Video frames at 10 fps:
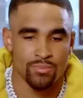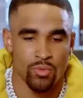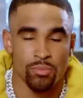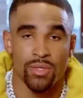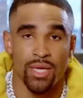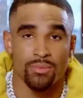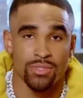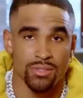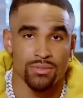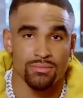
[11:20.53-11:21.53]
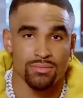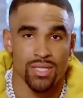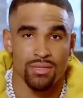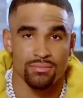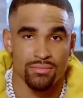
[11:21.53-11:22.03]
Will we be able to
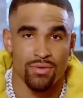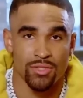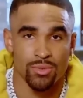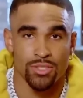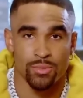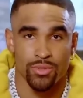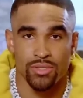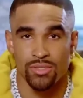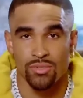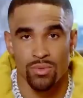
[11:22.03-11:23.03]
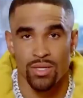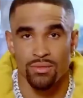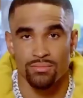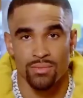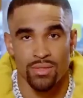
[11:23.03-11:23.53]
take valuable experiences away and